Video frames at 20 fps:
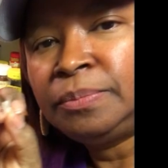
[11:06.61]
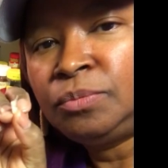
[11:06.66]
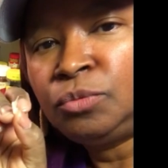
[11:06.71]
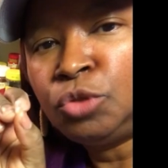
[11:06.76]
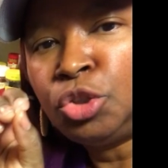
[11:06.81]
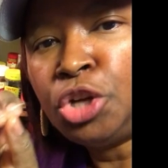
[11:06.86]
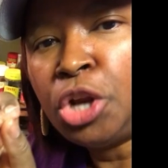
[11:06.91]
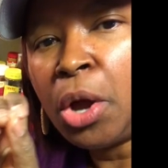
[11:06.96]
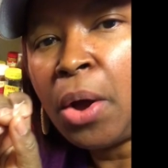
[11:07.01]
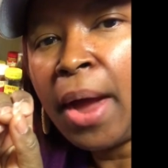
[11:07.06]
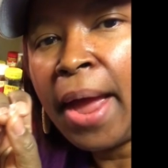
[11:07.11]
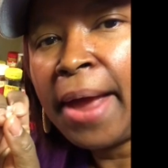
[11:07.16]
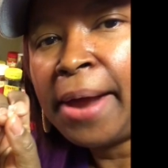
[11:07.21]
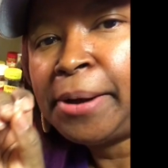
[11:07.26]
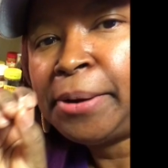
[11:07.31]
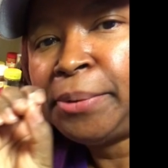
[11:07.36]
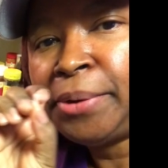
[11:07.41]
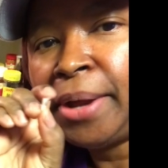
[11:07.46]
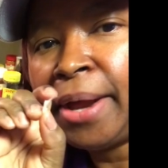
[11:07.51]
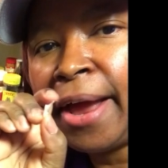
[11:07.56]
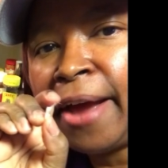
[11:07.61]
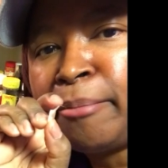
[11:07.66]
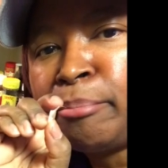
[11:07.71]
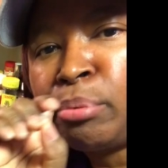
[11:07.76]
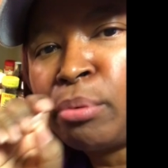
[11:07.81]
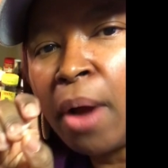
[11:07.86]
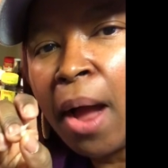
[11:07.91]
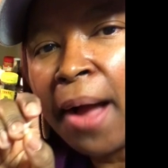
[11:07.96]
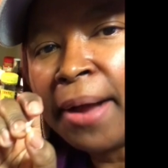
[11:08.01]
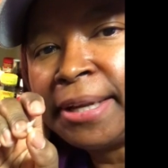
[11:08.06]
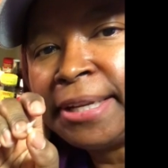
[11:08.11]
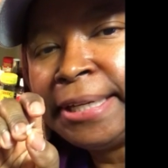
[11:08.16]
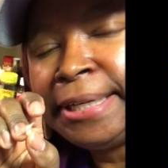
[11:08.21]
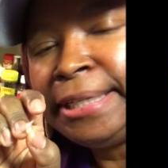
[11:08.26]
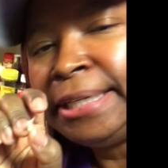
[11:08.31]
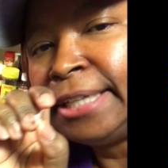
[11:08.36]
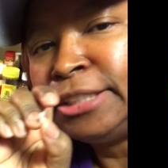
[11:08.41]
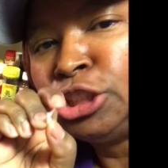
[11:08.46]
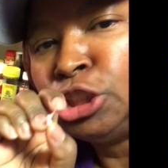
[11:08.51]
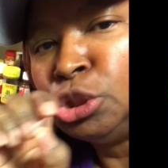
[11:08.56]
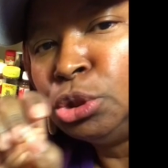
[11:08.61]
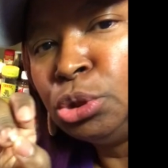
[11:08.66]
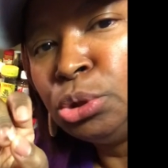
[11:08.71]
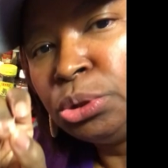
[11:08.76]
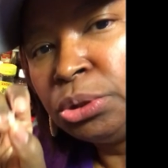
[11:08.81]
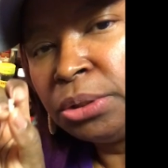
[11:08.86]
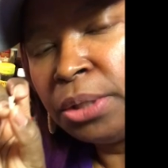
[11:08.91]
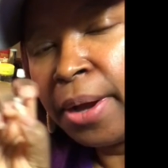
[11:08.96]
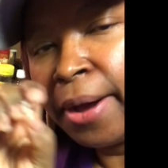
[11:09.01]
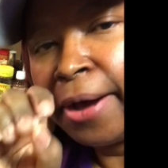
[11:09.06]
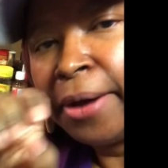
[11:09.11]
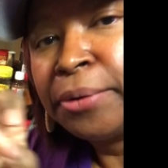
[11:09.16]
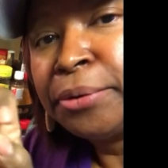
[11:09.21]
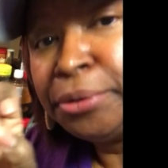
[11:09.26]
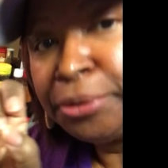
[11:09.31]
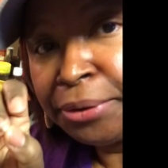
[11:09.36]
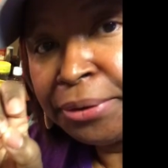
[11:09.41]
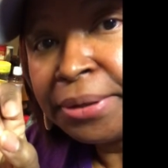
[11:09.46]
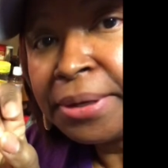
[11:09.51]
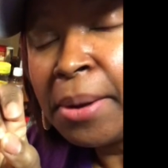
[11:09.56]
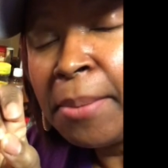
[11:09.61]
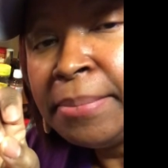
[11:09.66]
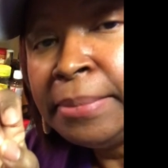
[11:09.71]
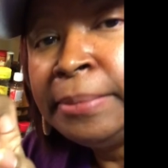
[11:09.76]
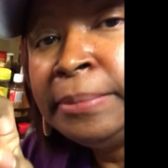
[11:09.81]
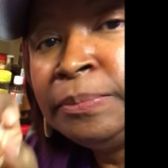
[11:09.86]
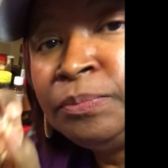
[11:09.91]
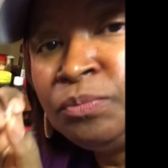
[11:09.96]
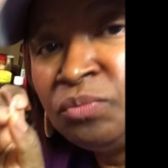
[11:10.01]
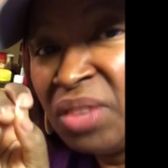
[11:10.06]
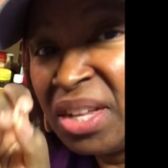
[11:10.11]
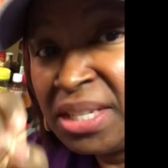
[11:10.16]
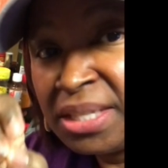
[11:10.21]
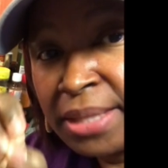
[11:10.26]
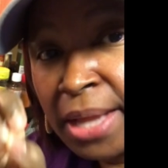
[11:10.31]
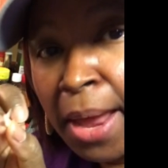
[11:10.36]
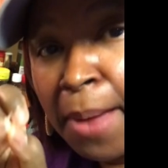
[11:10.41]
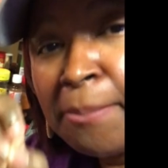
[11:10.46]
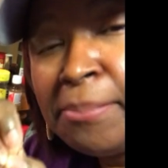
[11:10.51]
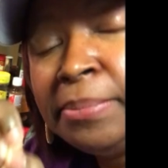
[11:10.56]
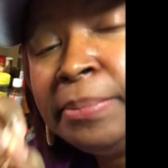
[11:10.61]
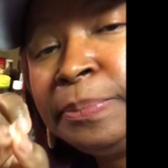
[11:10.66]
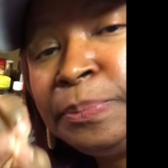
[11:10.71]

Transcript: You know how you have broccoli that you cook, the stem?